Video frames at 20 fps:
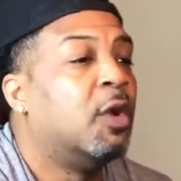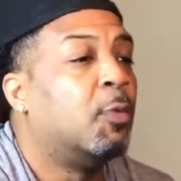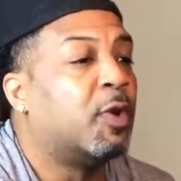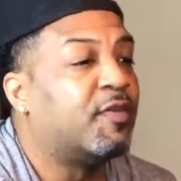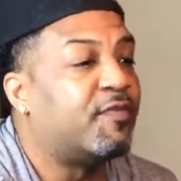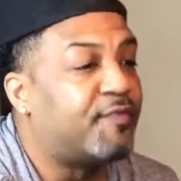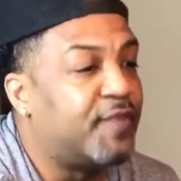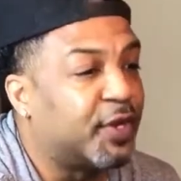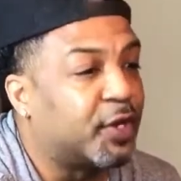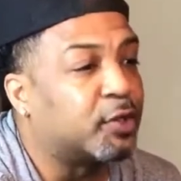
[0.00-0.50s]

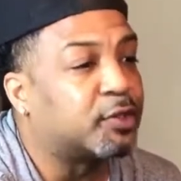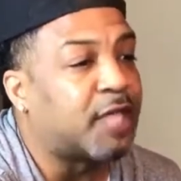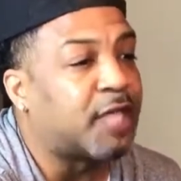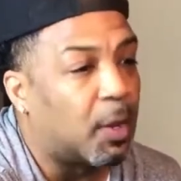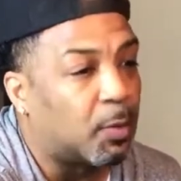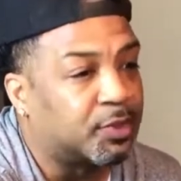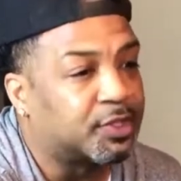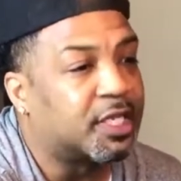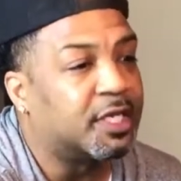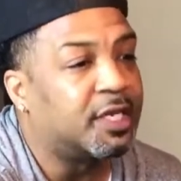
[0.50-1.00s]
We figured
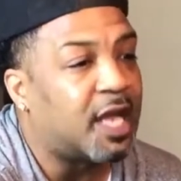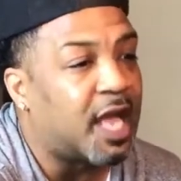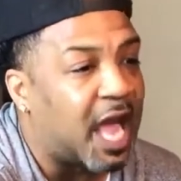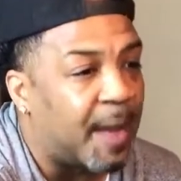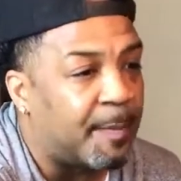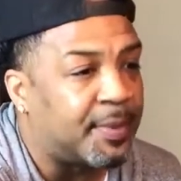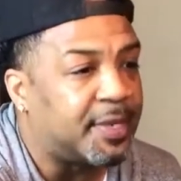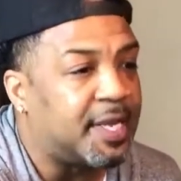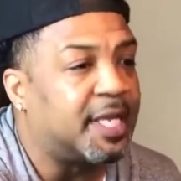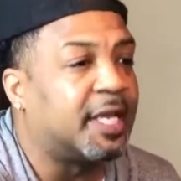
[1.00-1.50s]
that was going to
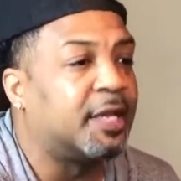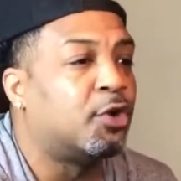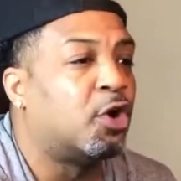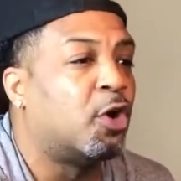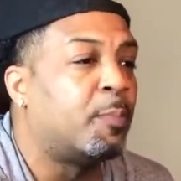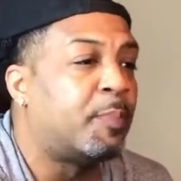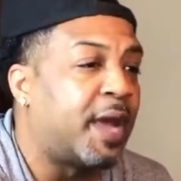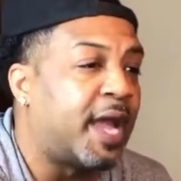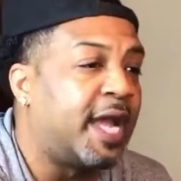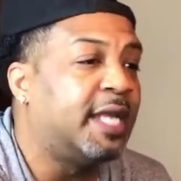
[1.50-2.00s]
happen. They get
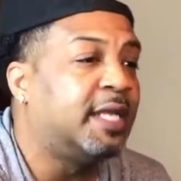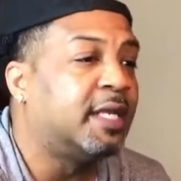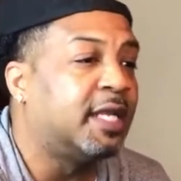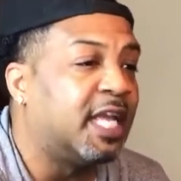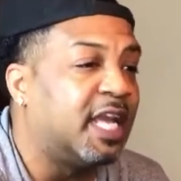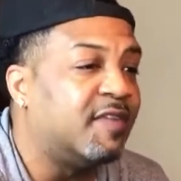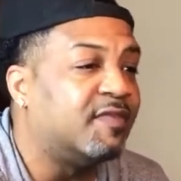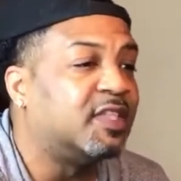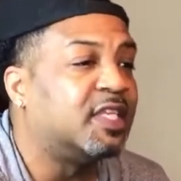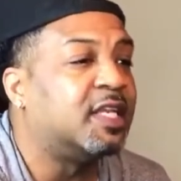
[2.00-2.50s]
on paid
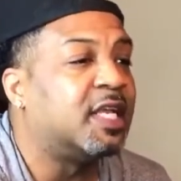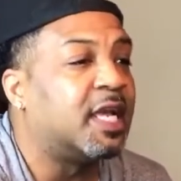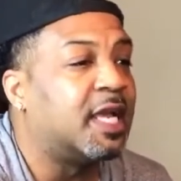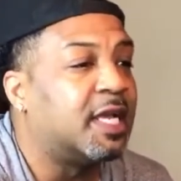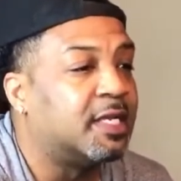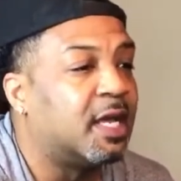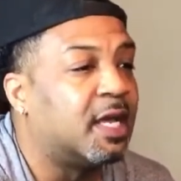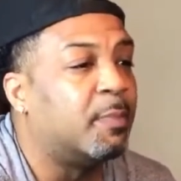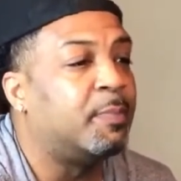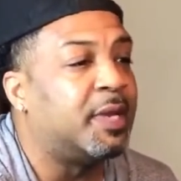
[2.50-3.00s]
leave, then they
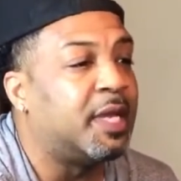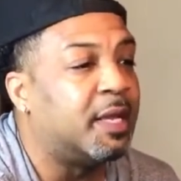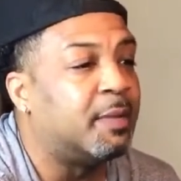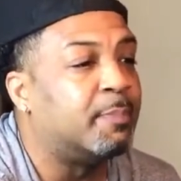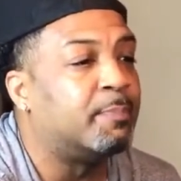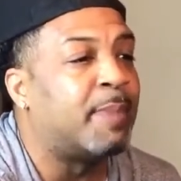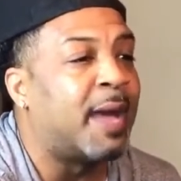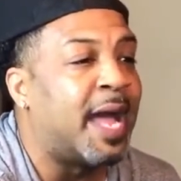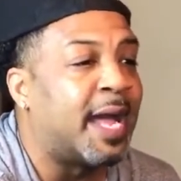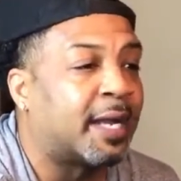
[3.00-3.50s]
end up
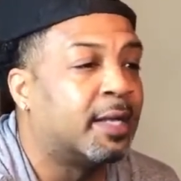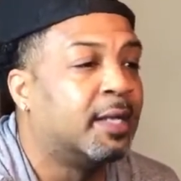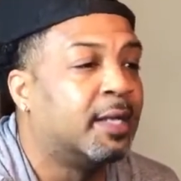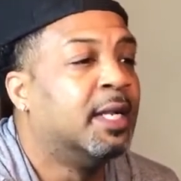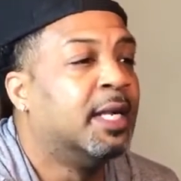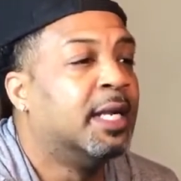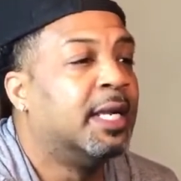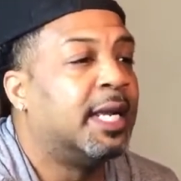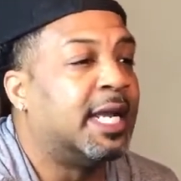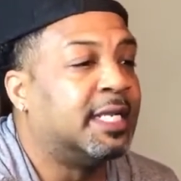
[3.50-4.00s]
being back
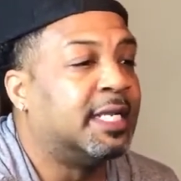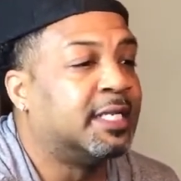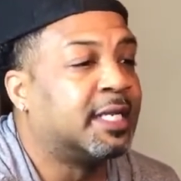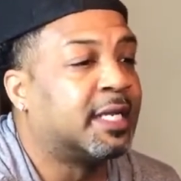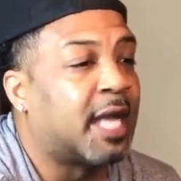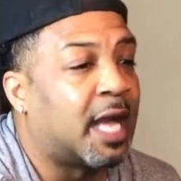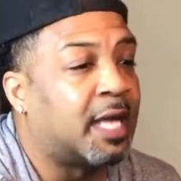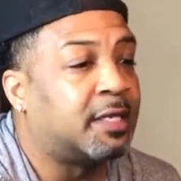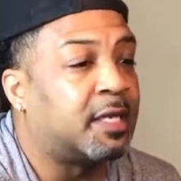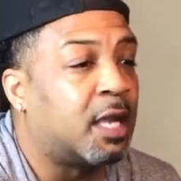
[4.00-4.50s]
in the
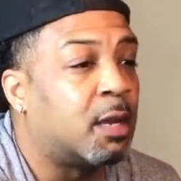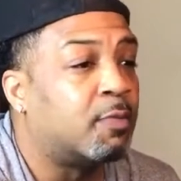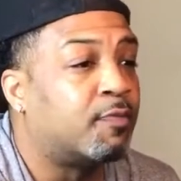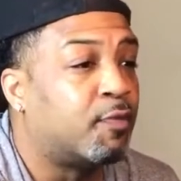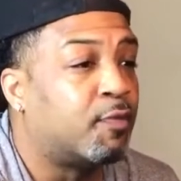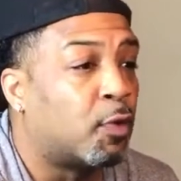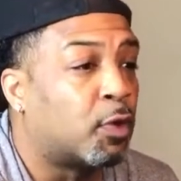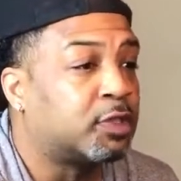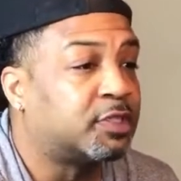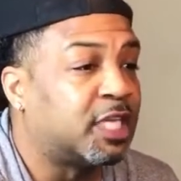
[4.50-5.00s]
goddamn
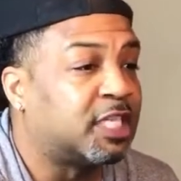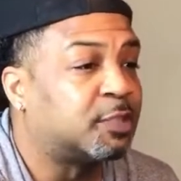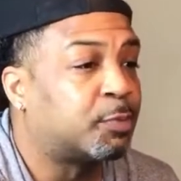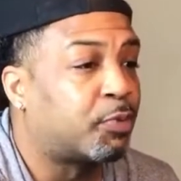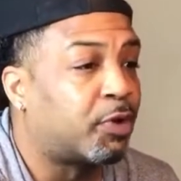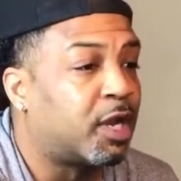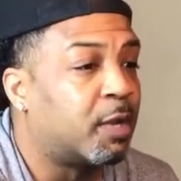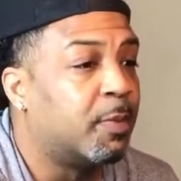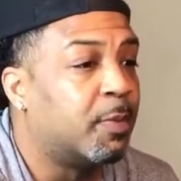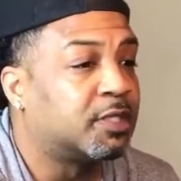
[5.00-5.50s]
force. That's
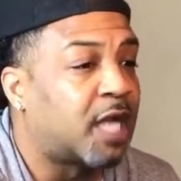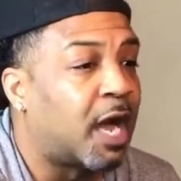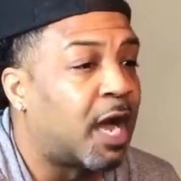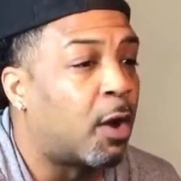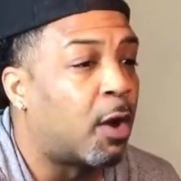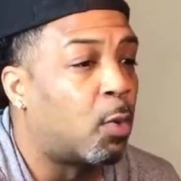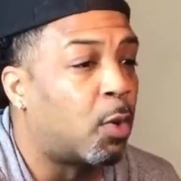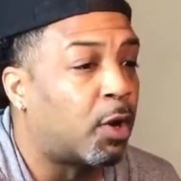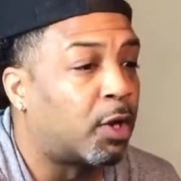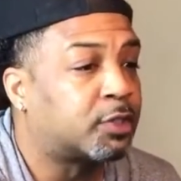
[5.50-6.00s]
pretty much
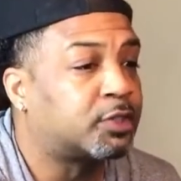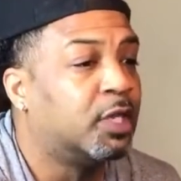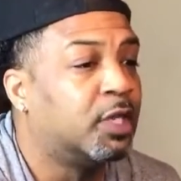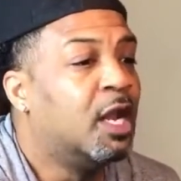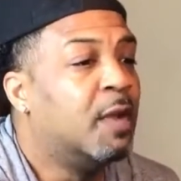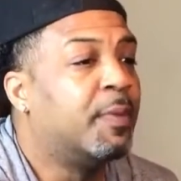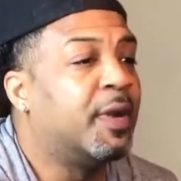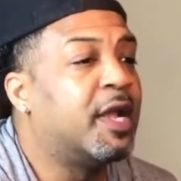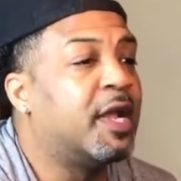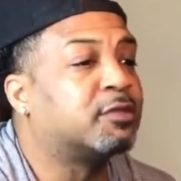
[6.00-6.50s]
how it works.
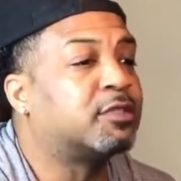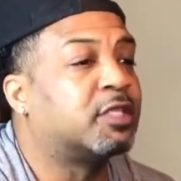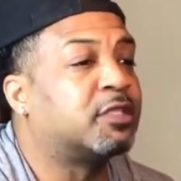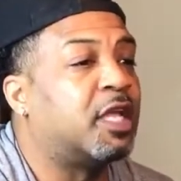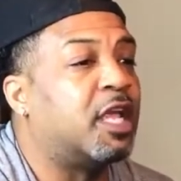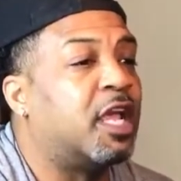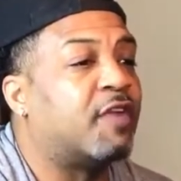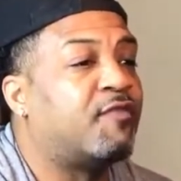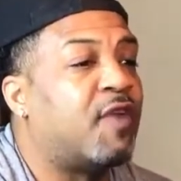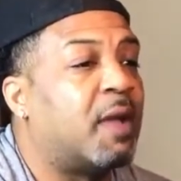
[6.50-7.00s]
But here's the
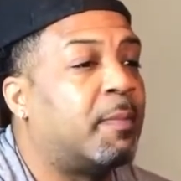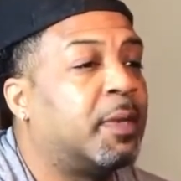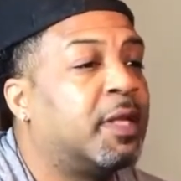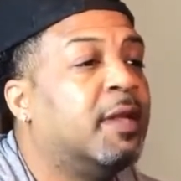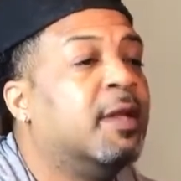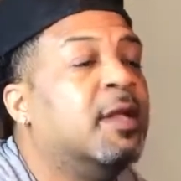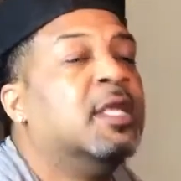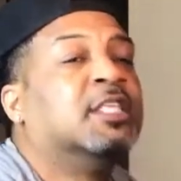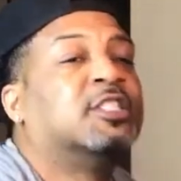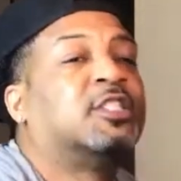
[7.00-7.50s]
thing,
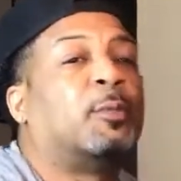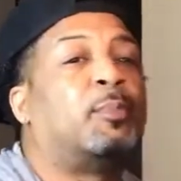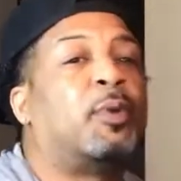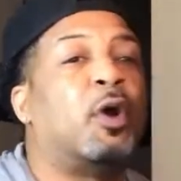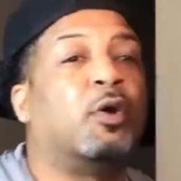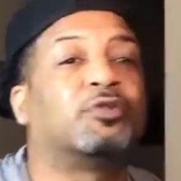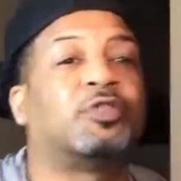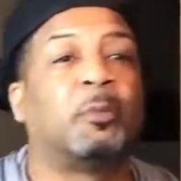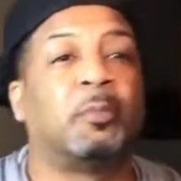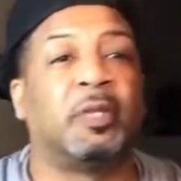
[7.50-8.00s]
family.
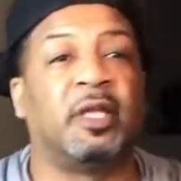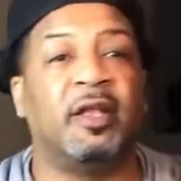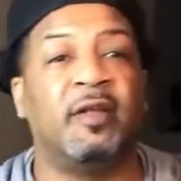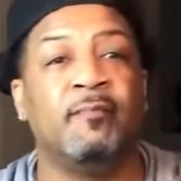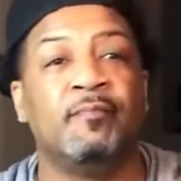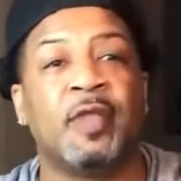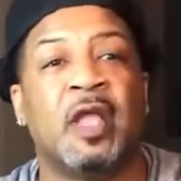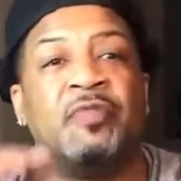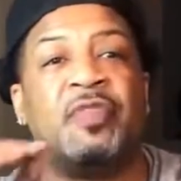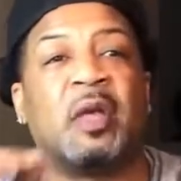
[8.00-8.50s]
Supposedly,
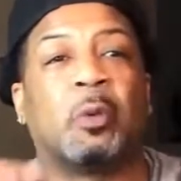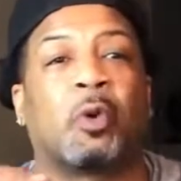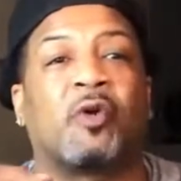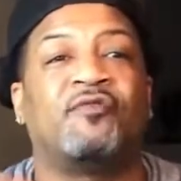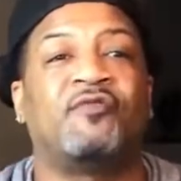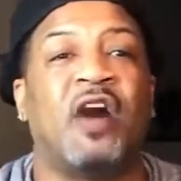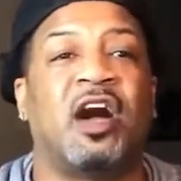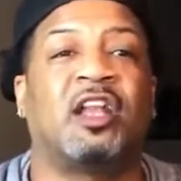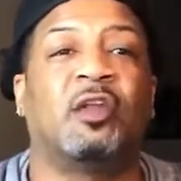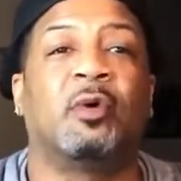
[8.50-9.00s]
they were
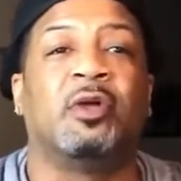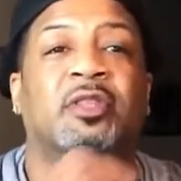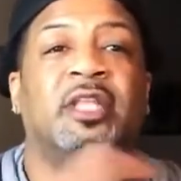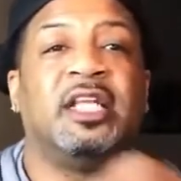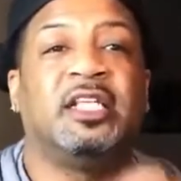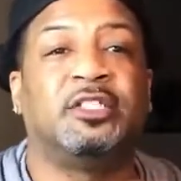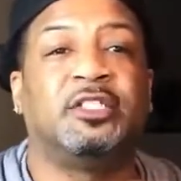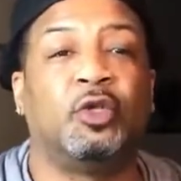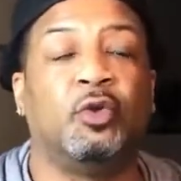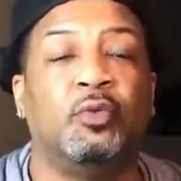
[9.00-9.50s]
following
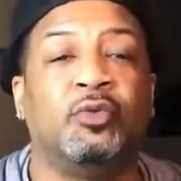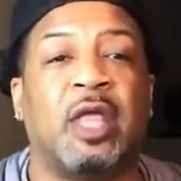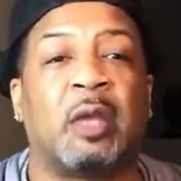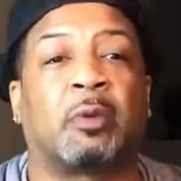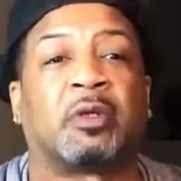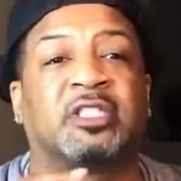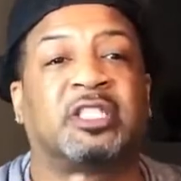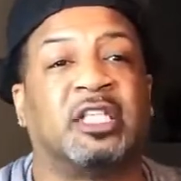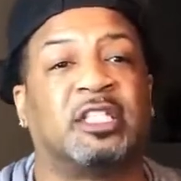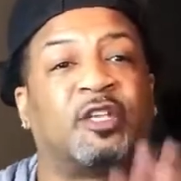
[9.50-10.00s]
these 2.
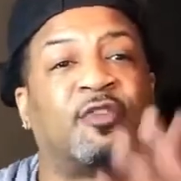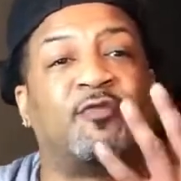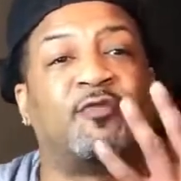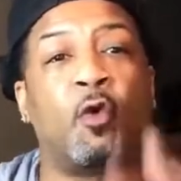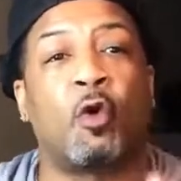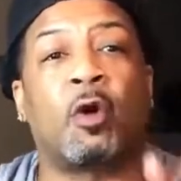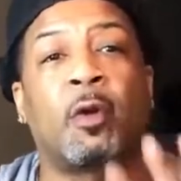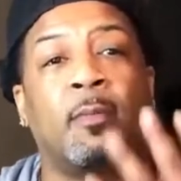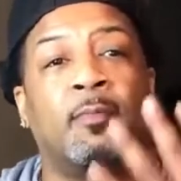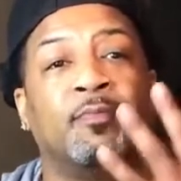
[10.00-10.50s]
It's
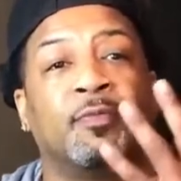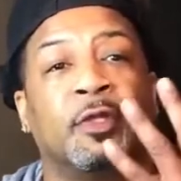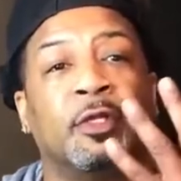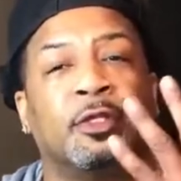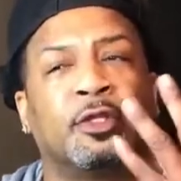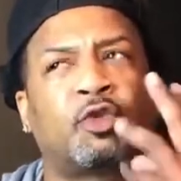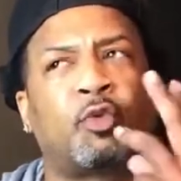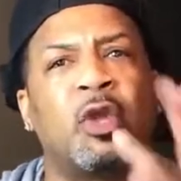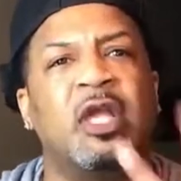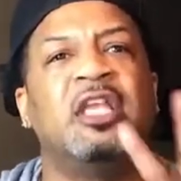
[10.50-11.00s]

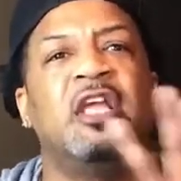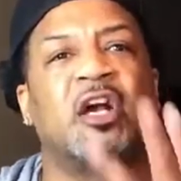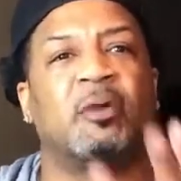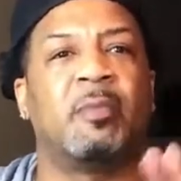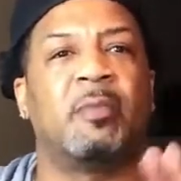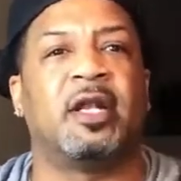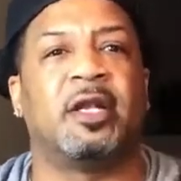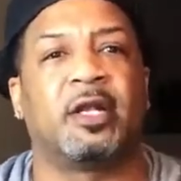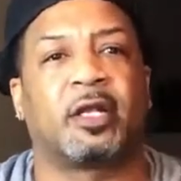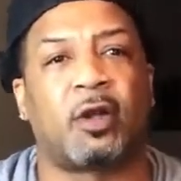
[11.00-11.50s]
3 young
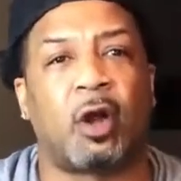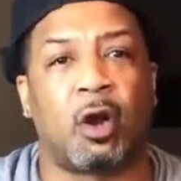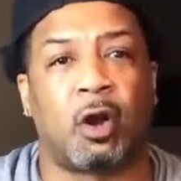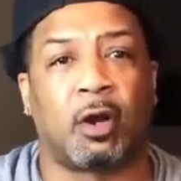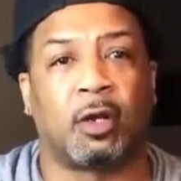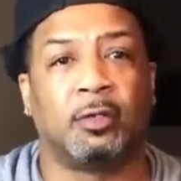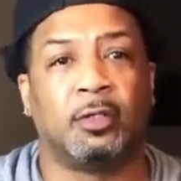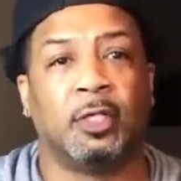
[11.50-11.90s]
men in the car.